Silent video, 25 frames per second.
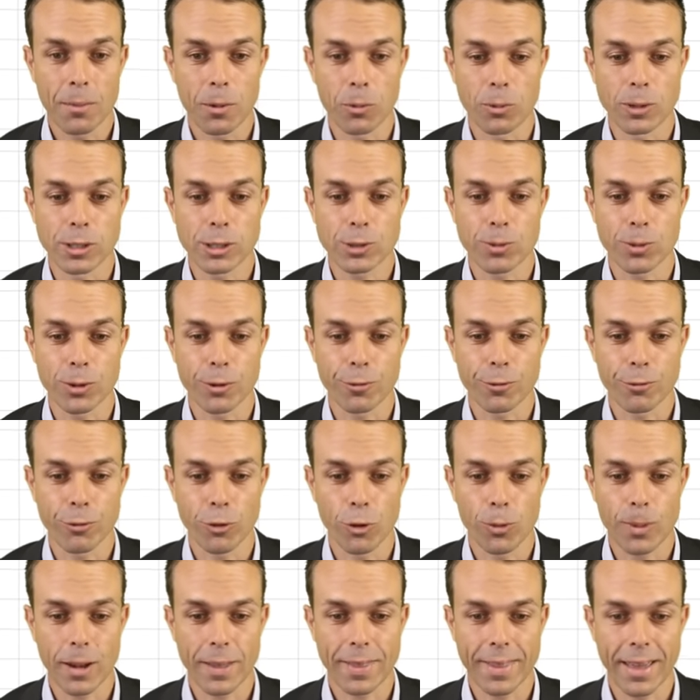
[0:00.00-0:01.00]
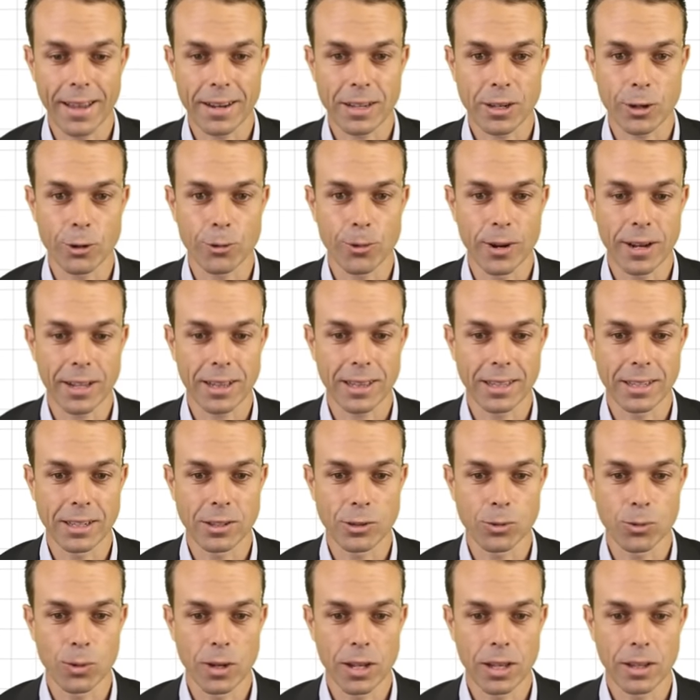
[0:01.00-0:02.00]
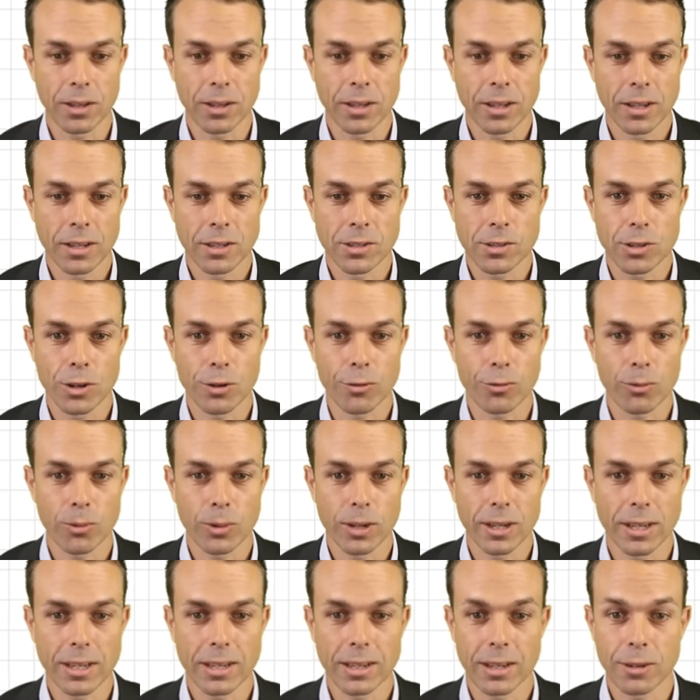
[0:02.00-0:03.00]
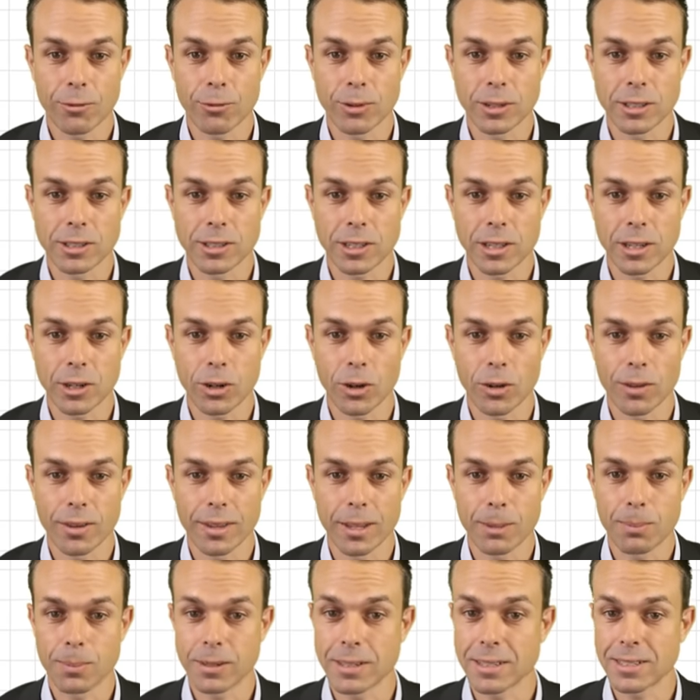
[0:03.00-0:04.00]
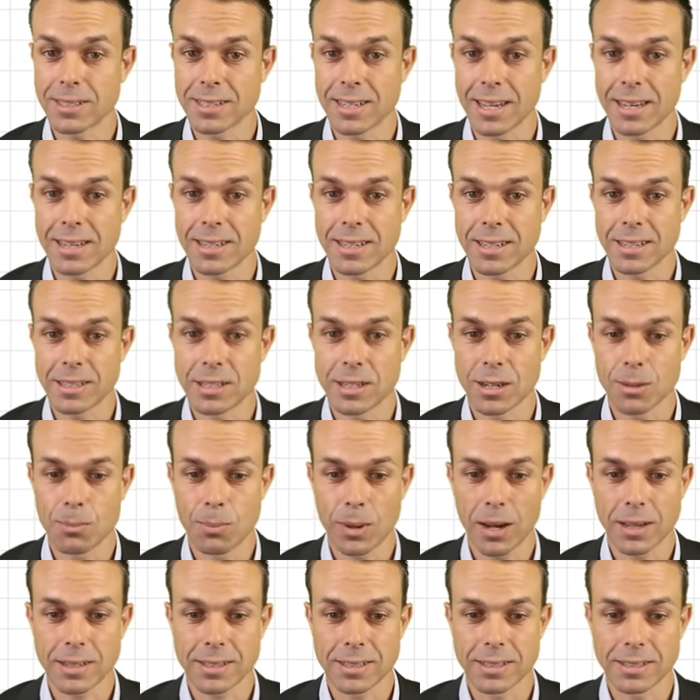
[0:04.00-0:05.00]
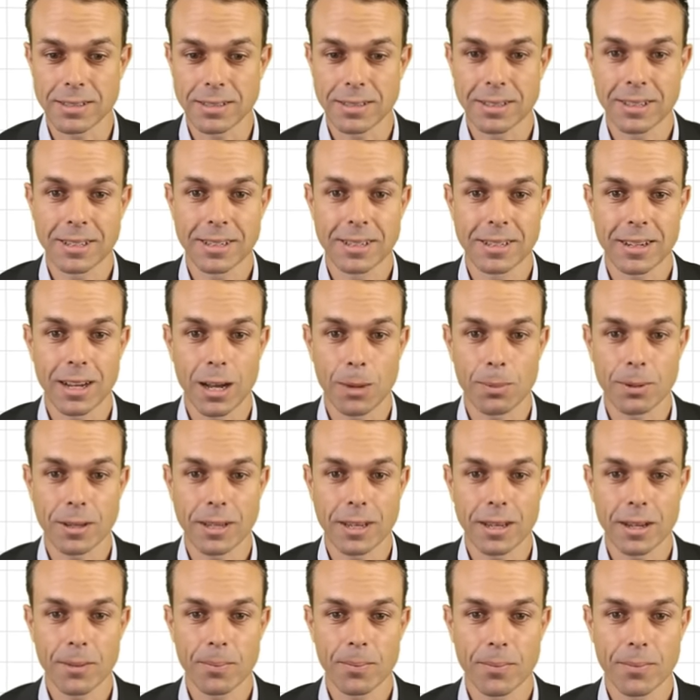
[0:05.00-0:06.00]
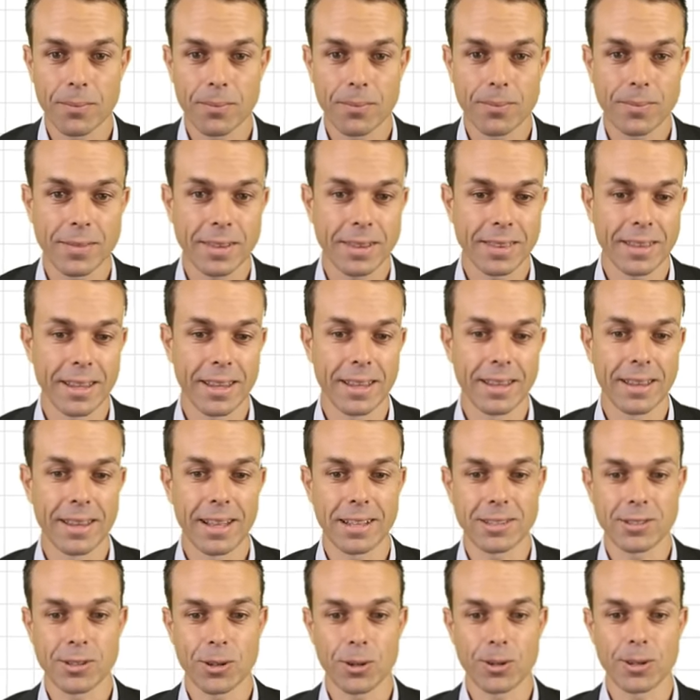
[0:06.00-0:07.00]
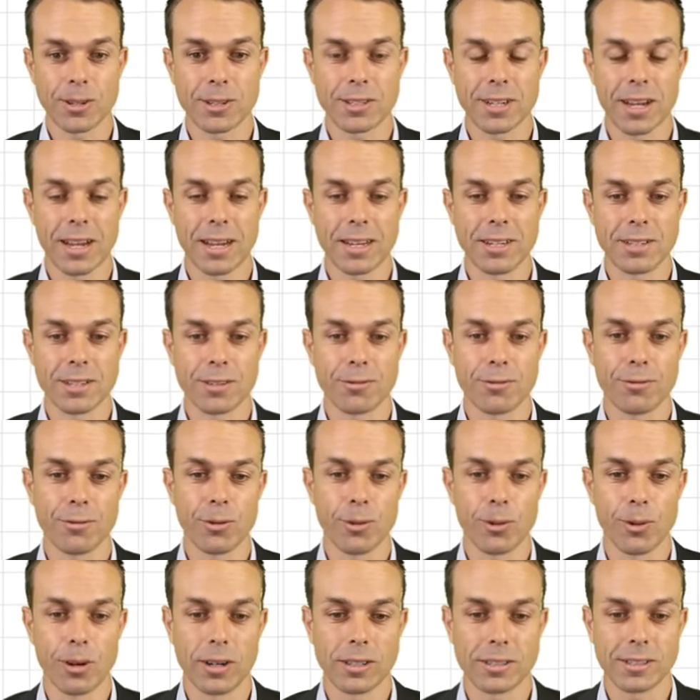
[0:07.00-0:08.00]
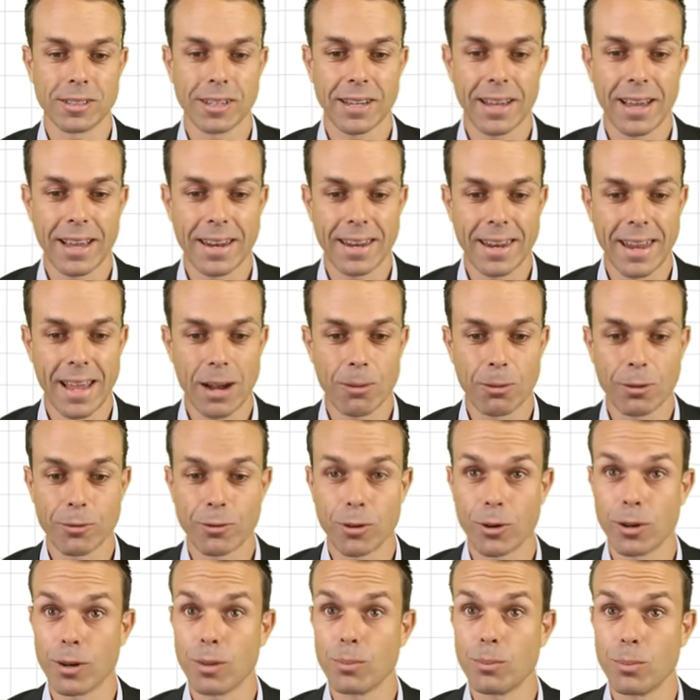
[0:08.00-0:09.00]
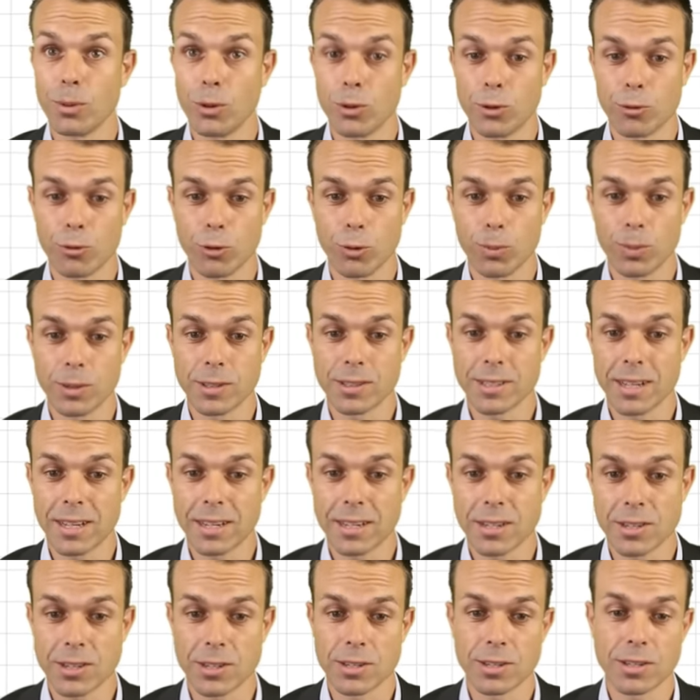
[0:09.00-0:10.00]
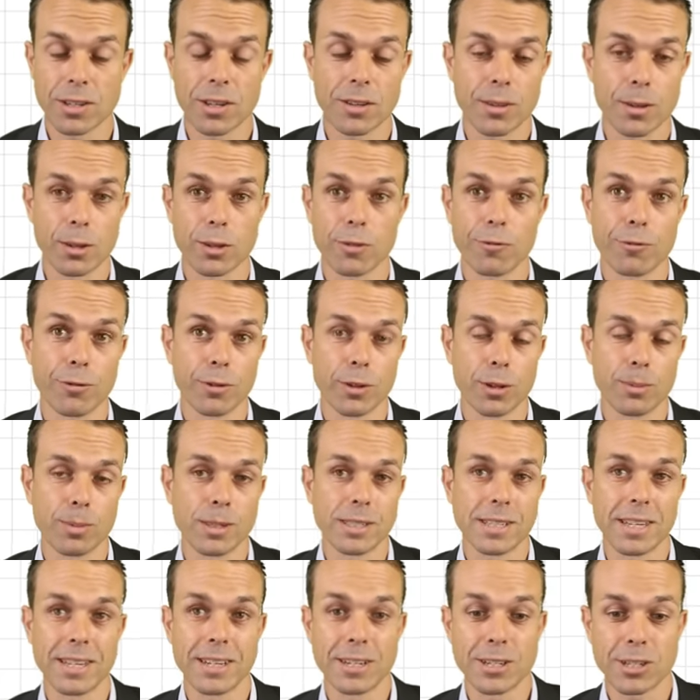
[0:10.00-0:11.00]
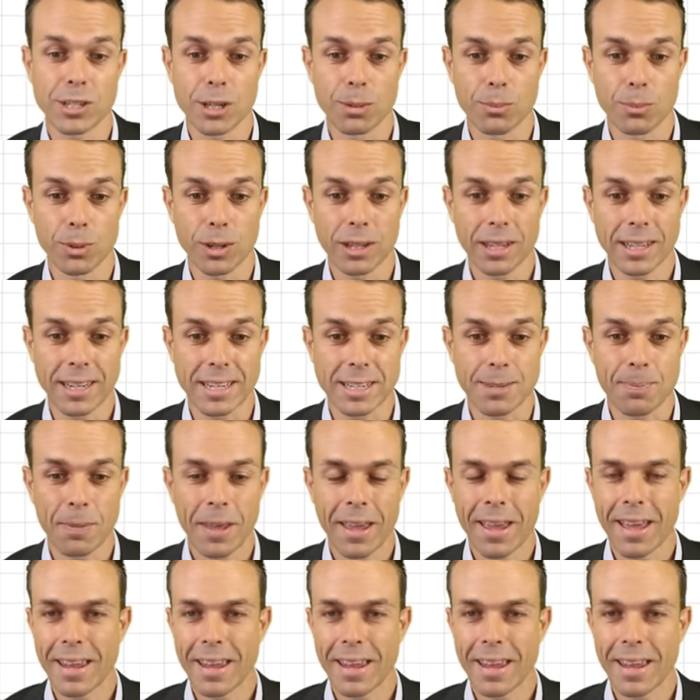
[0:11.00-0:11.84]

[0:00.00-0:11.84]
And we just want to format that correctly as well. So if we just click on the percentage button up here, then that's going to change it for us. And now we've got beautiful percentages for the percentage complete.